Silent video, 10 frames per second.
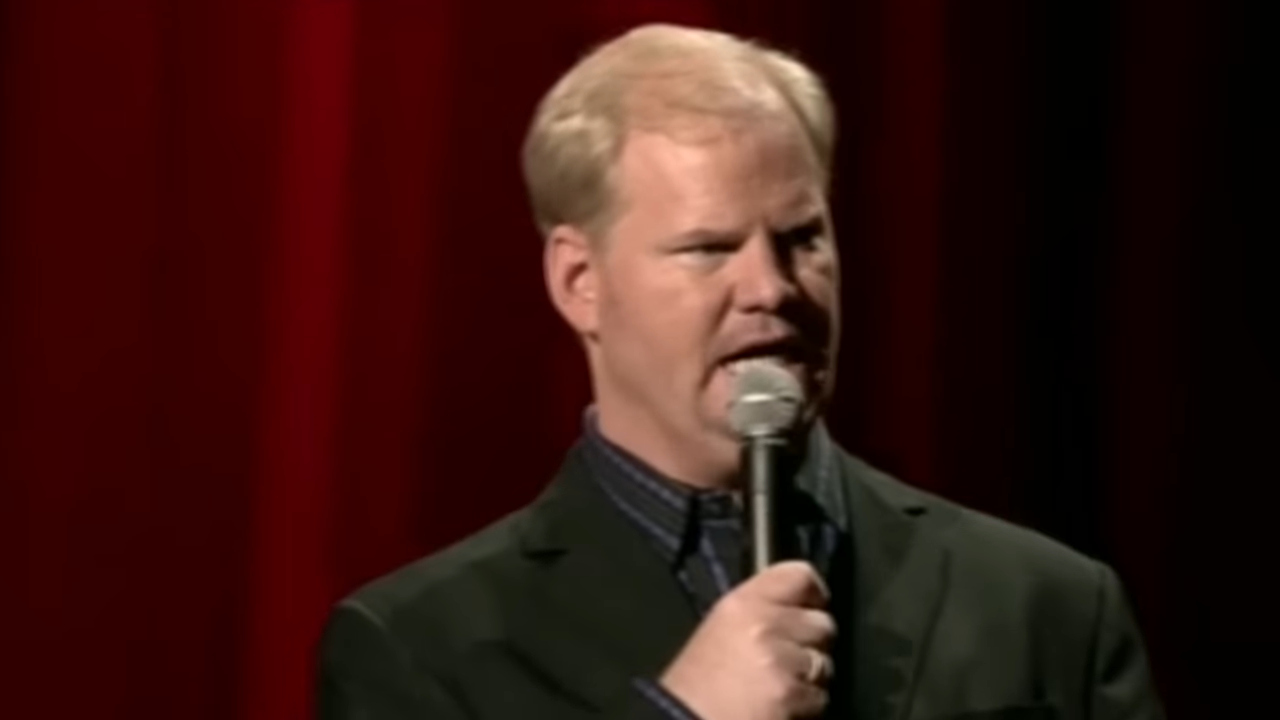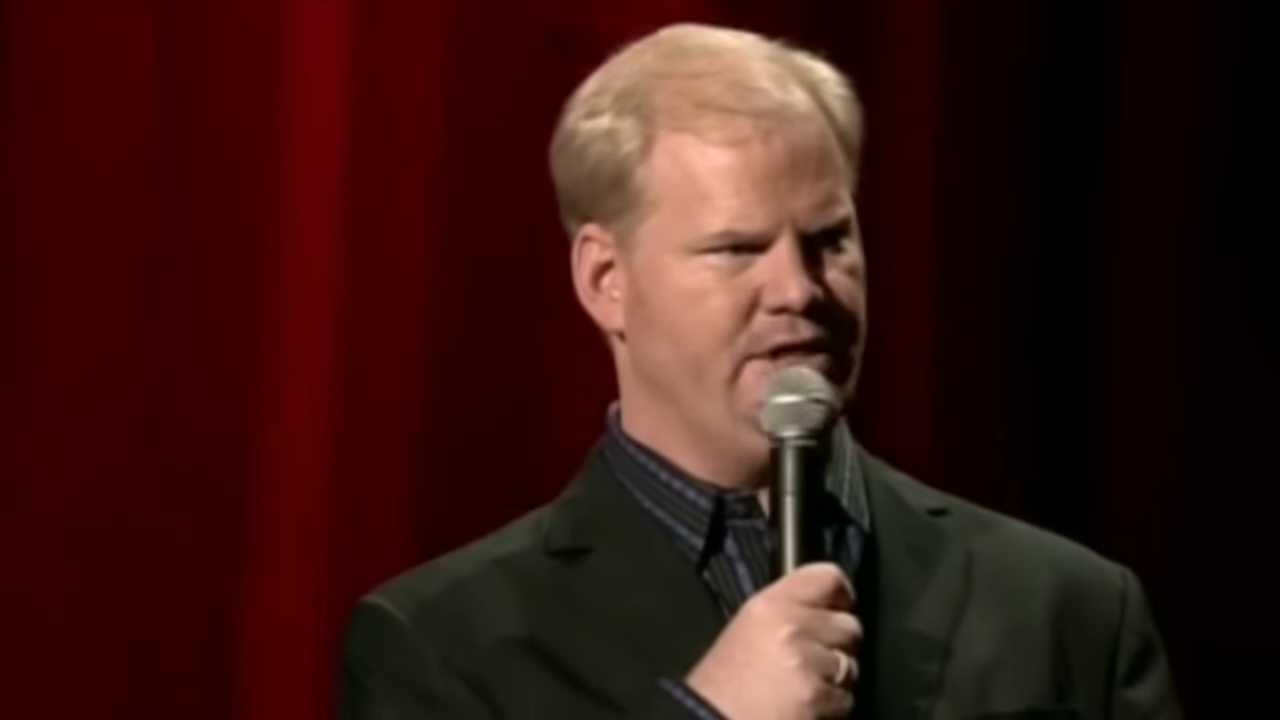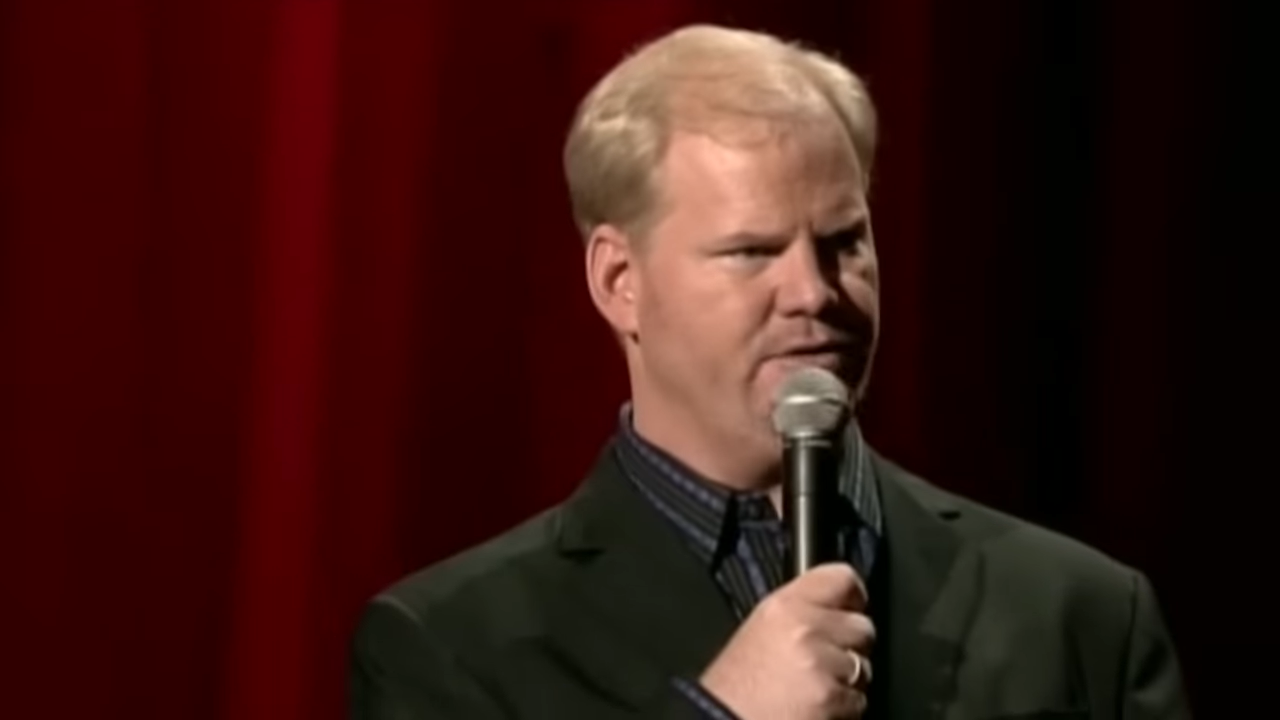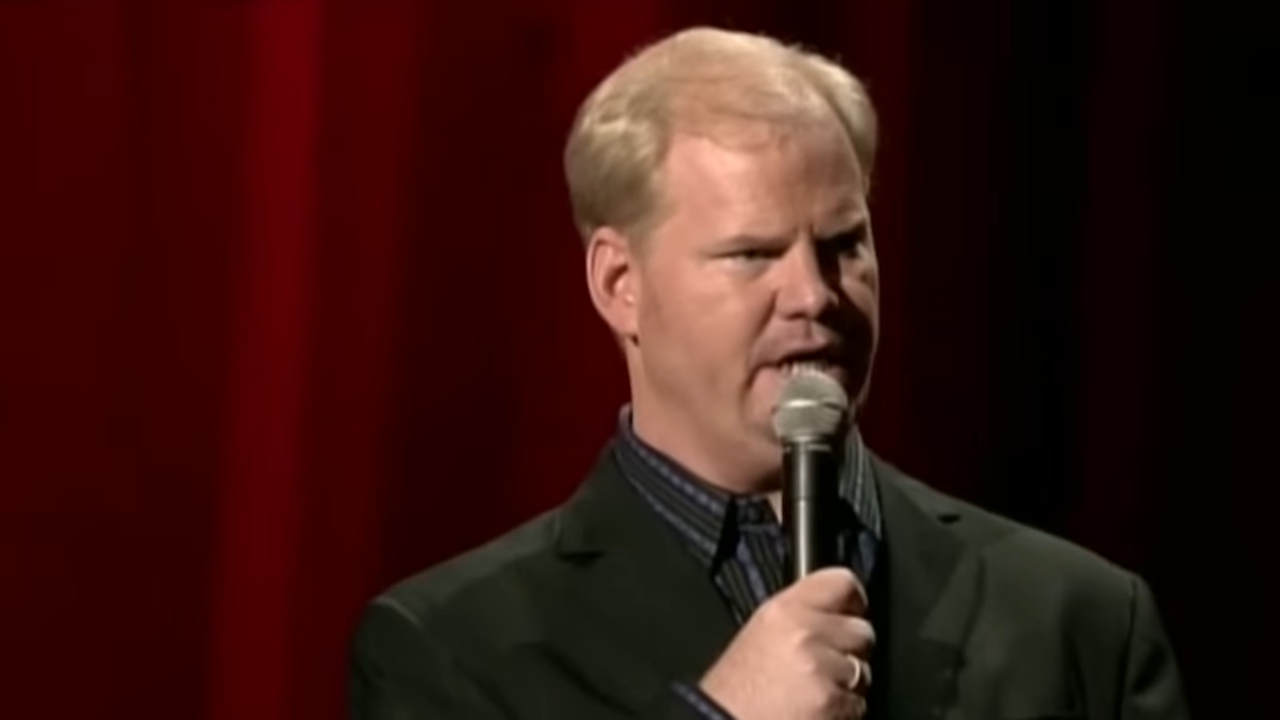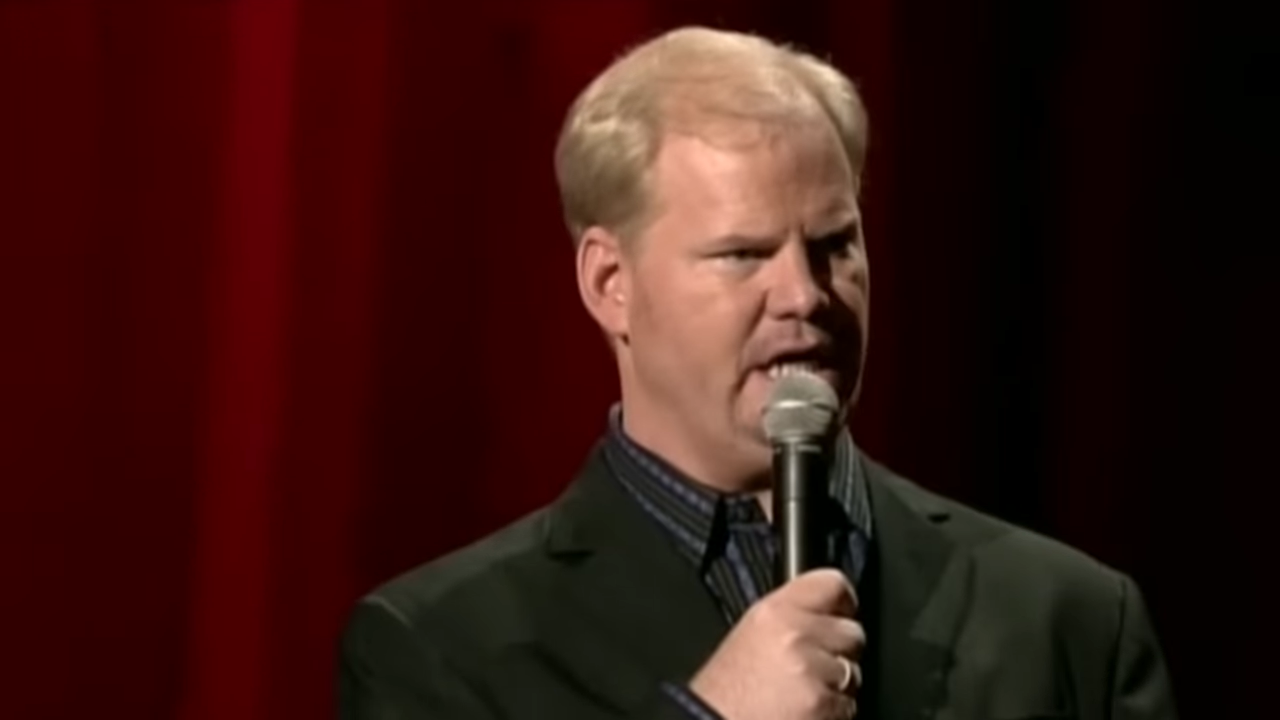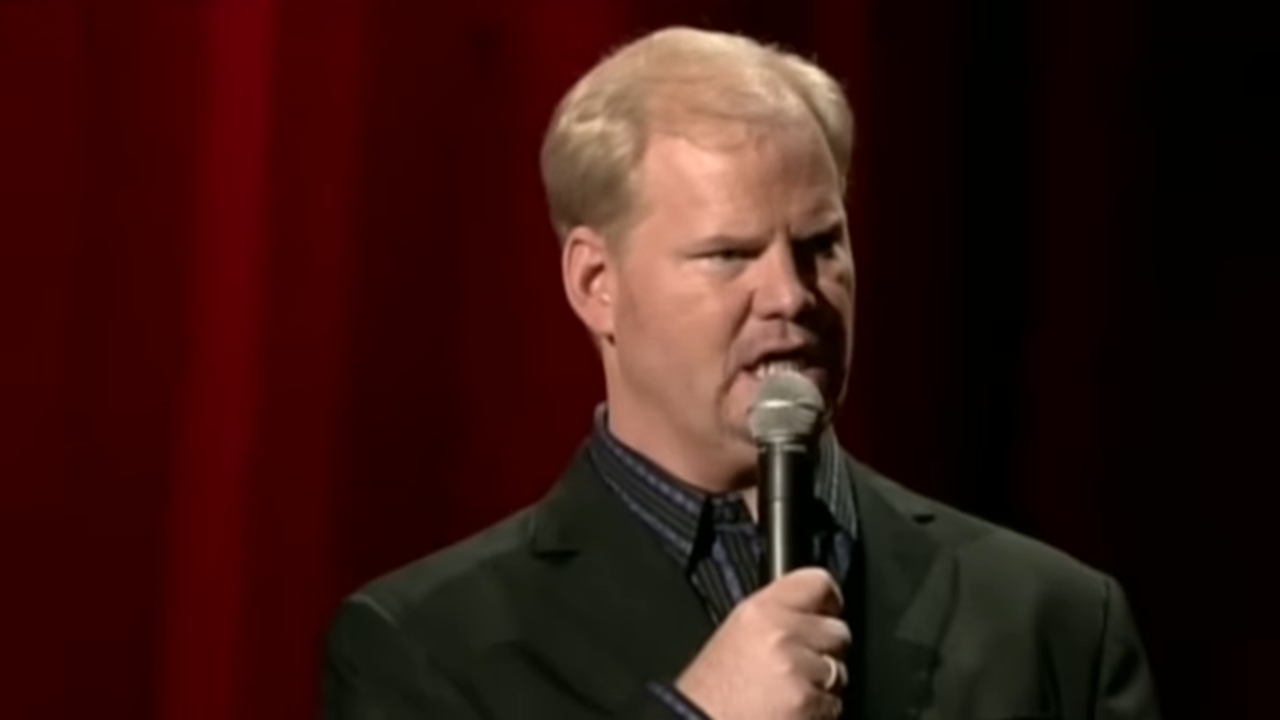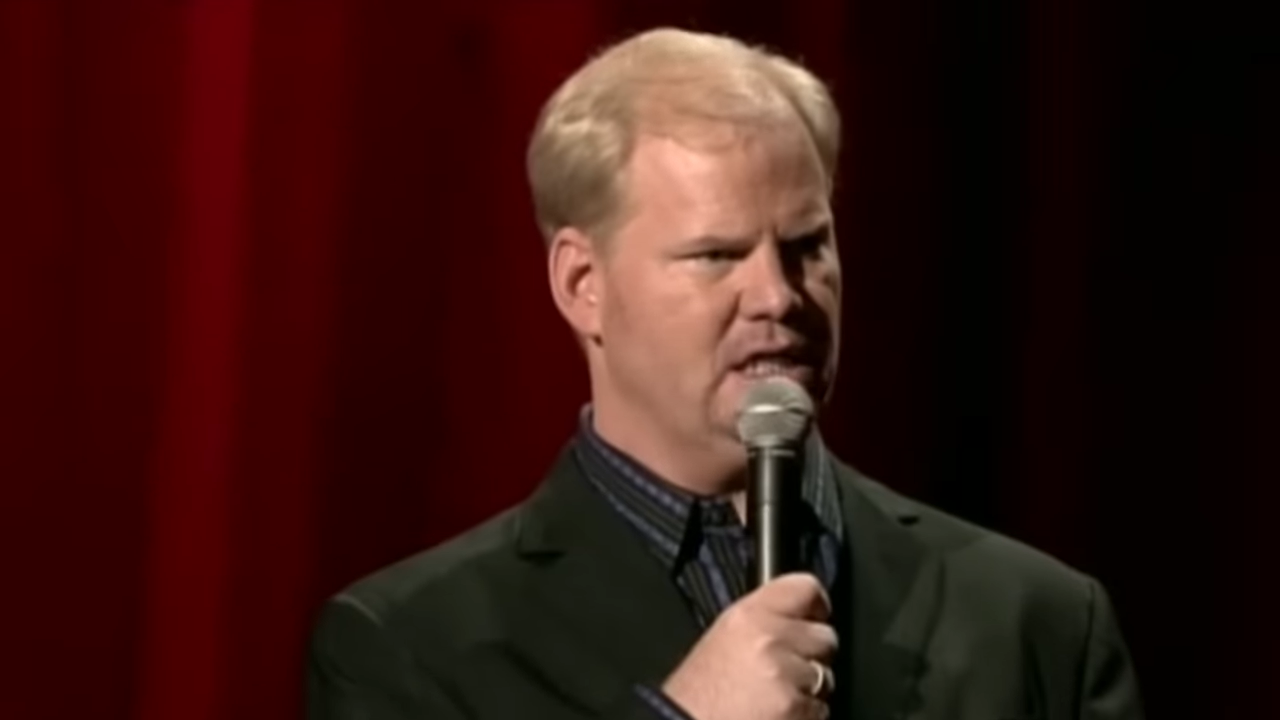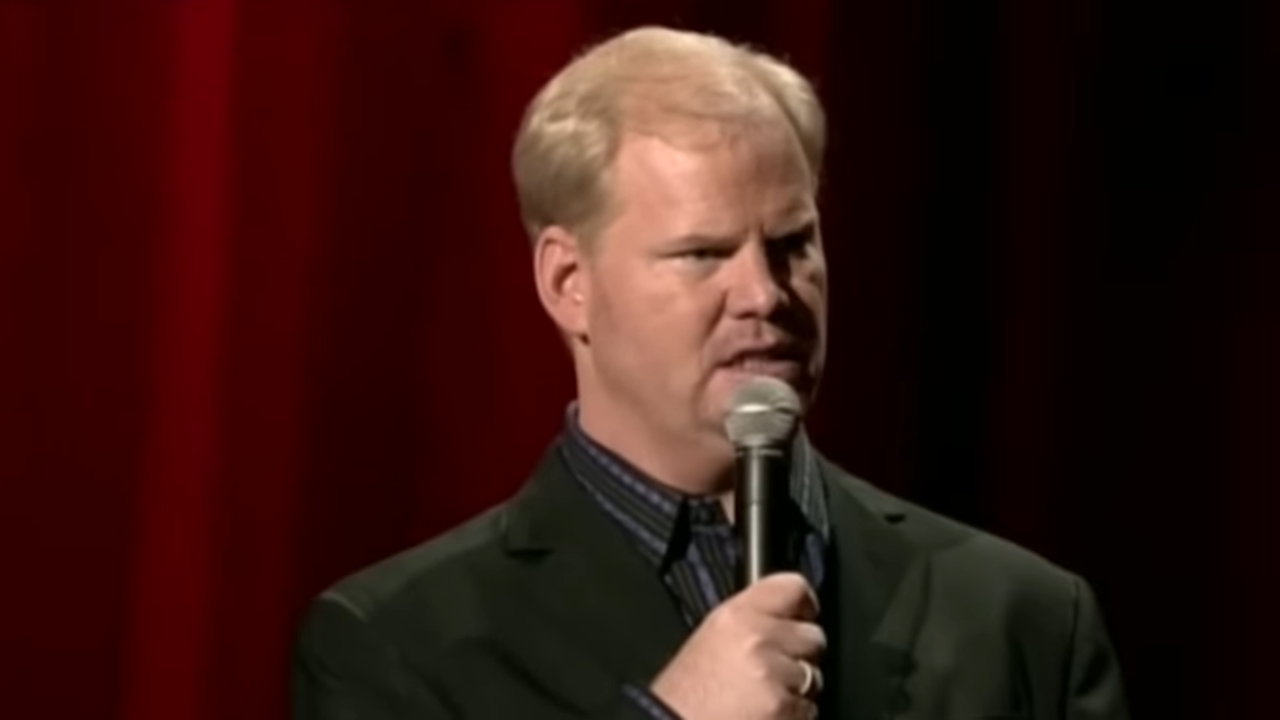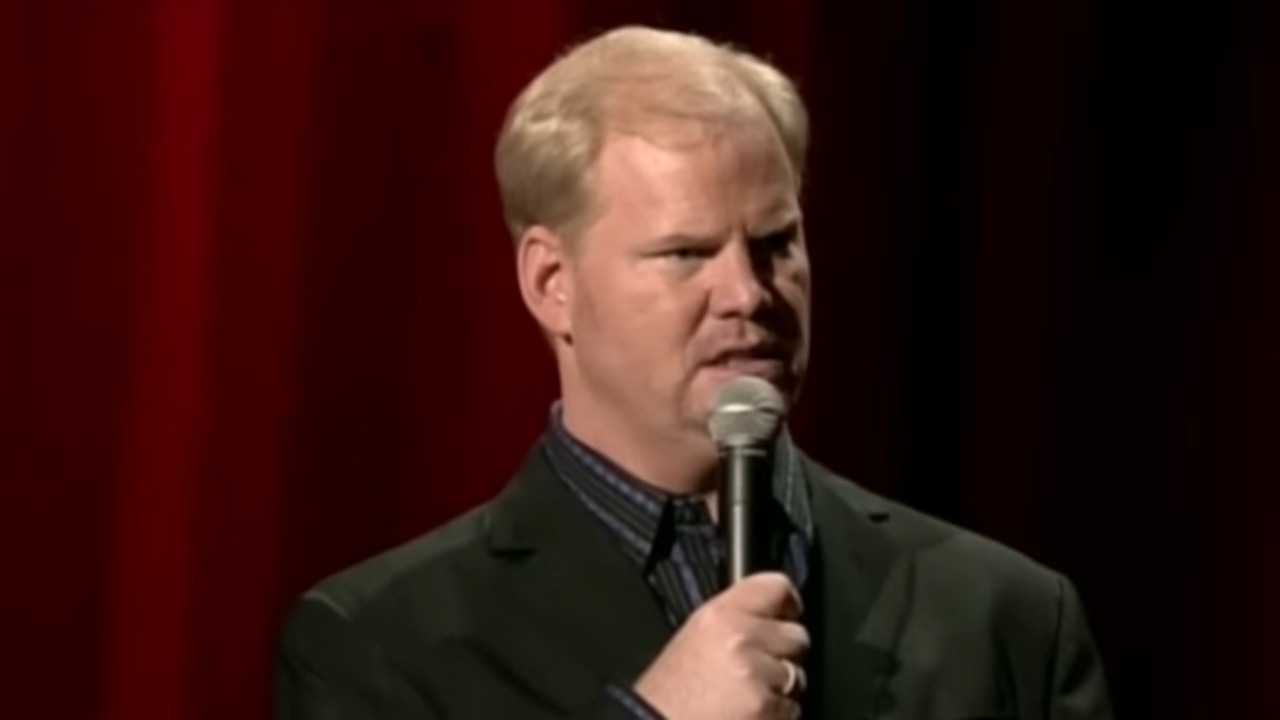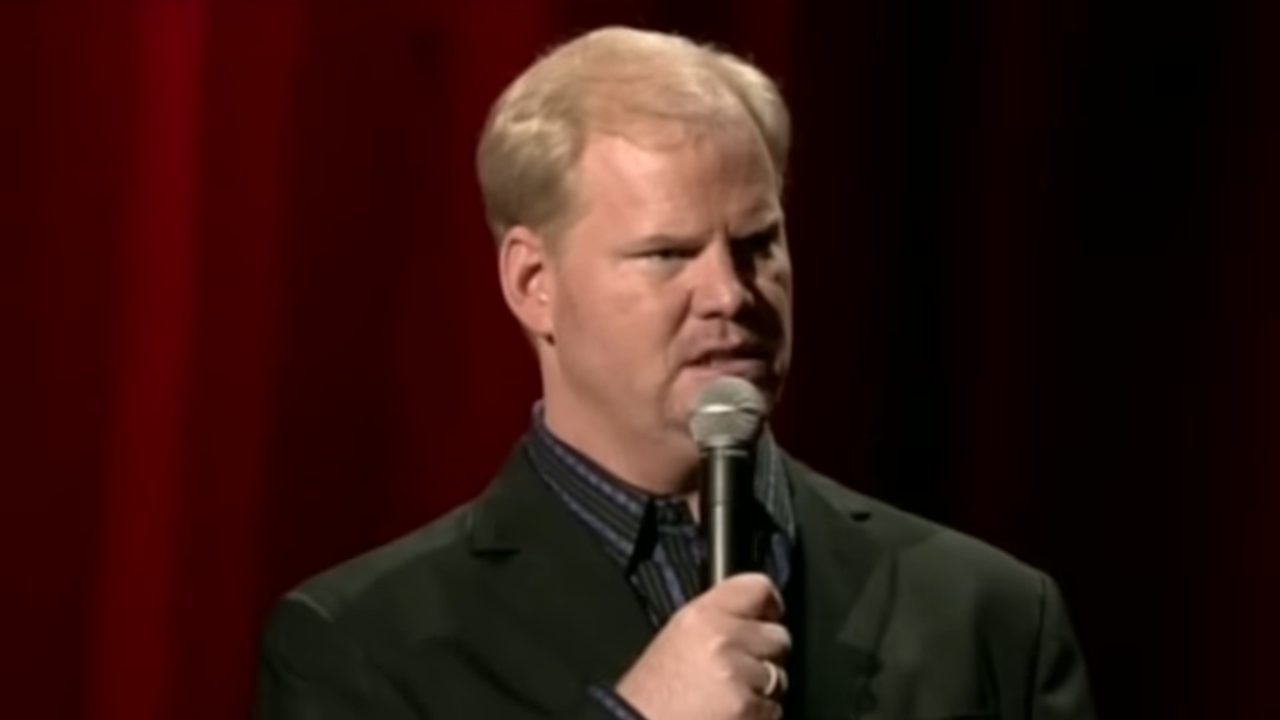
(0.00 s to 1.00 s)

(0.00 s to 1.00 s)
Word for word: I drink.